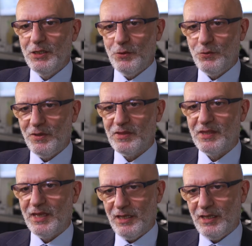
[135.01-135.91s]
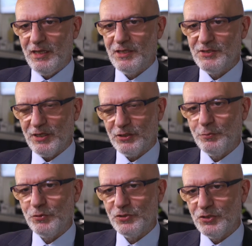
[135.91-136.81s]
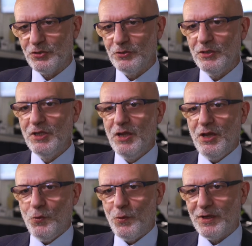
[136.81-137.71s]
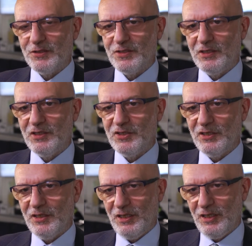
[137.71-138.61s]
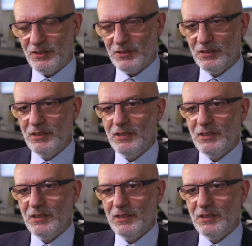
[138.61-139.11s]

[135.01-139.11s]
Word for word: with the exact position where the citizen is.